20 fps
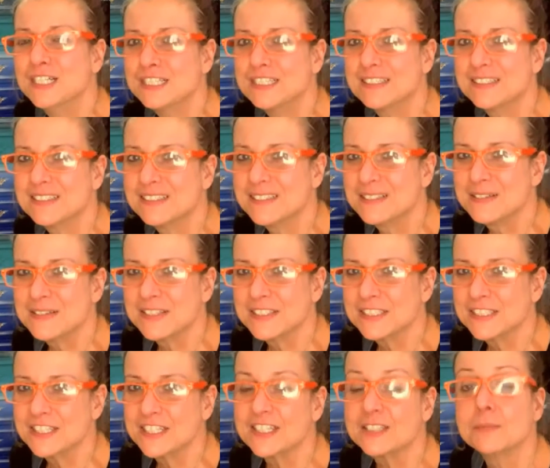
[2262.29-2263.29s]
on
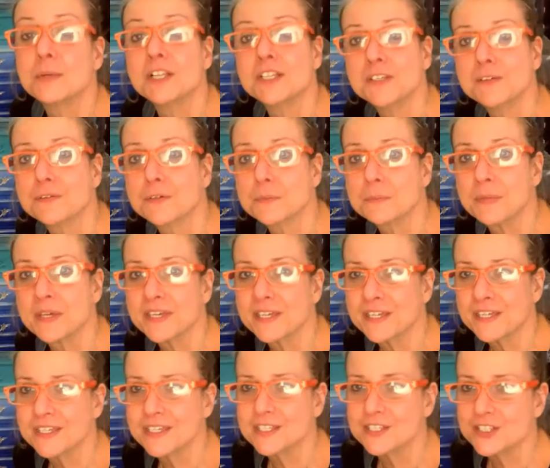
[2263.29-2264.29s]
the Dixiebell Europe
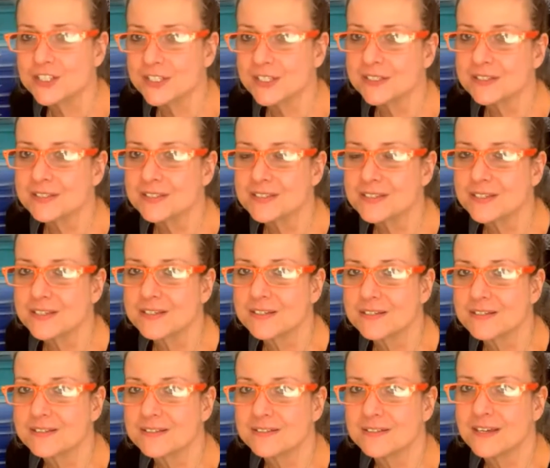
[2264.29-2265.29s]
page, and
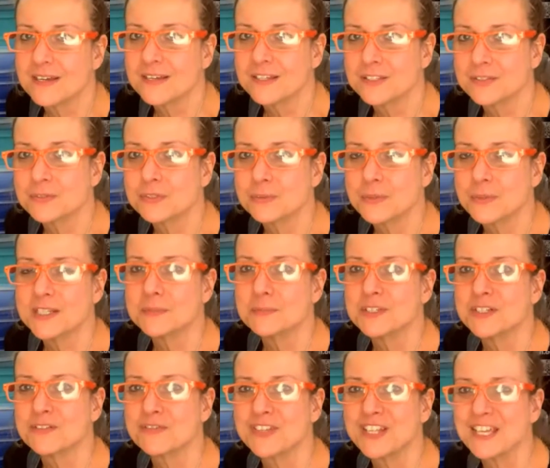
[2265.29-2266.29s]
I do quite a
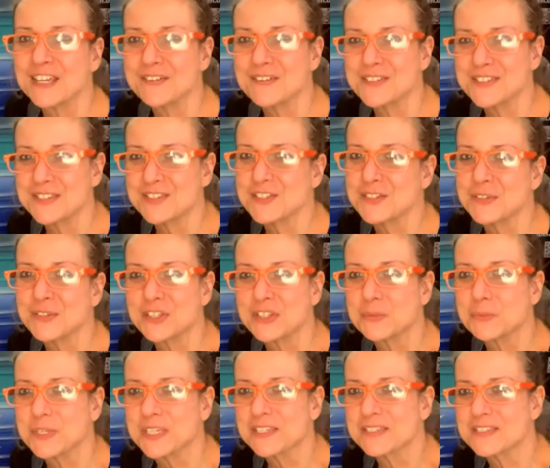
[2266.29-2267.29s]
bit of lives during the
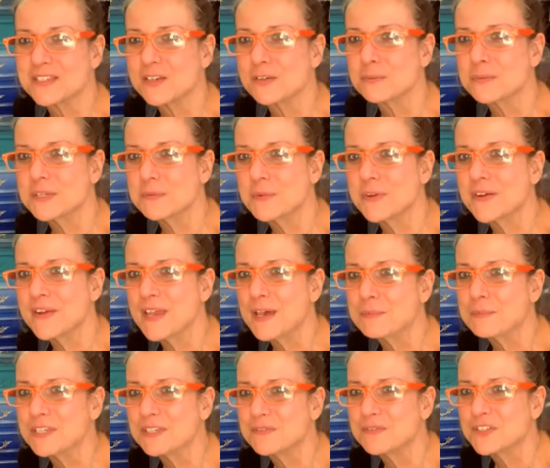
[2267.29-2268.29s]
week. So I'll be very
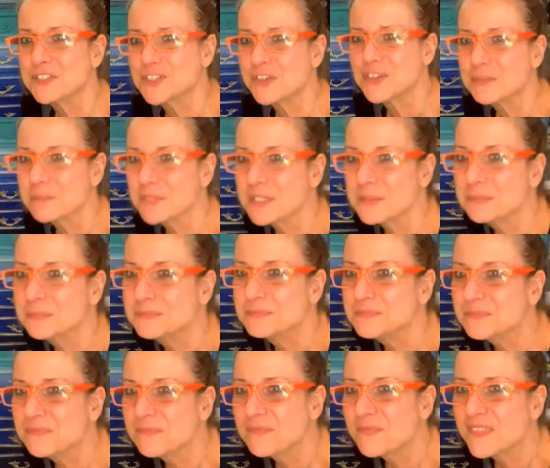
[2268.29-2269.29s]
happy if you join me.
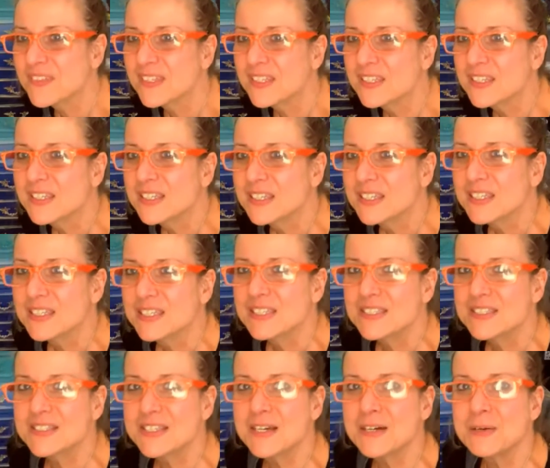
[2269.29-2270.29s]

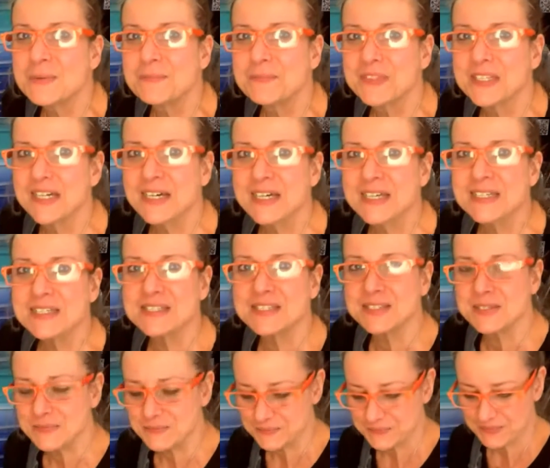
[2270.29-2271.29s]
So,
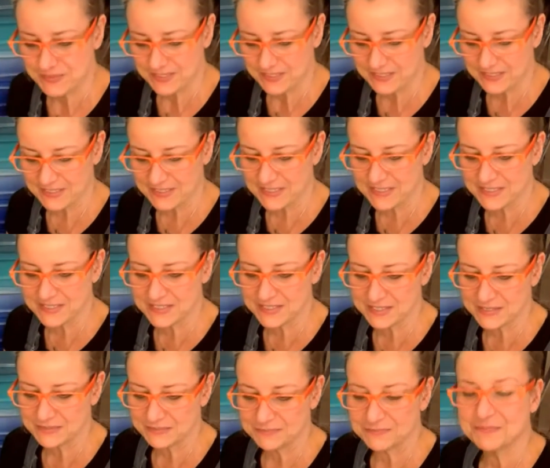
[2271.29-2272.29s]
guys, it
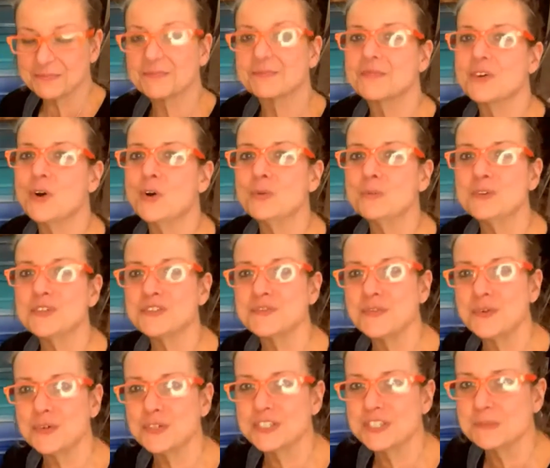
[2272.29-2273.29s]
is almost
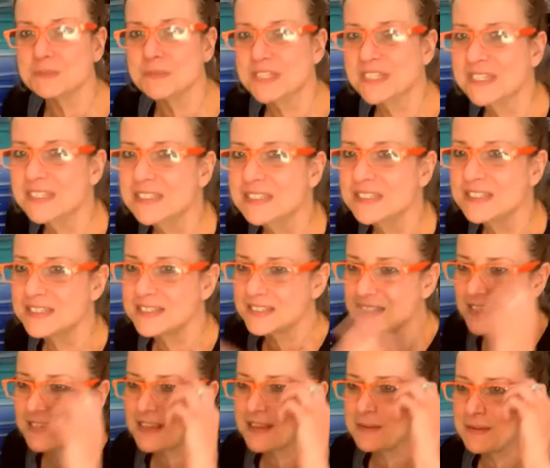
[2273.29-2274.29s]
40 minutes.
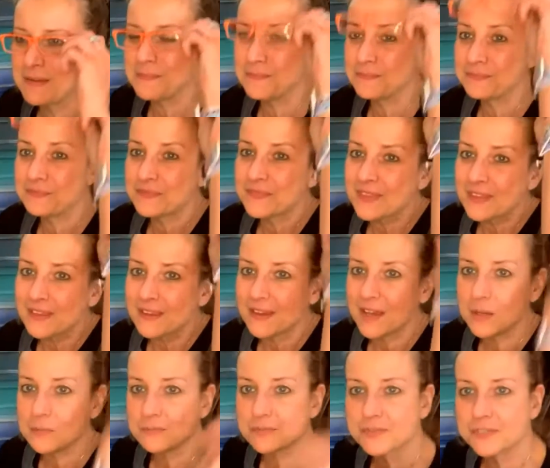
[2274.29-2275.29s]
I'm
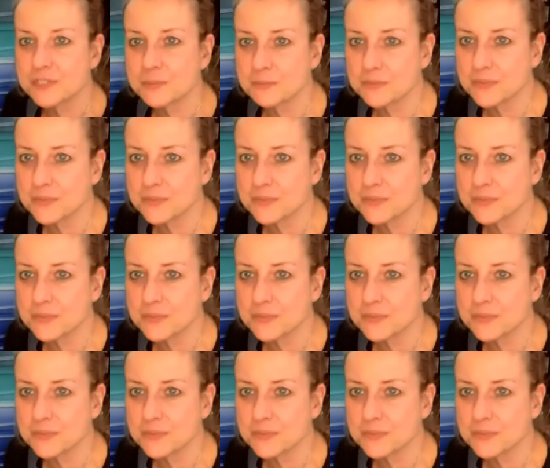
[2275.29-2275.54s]
pretty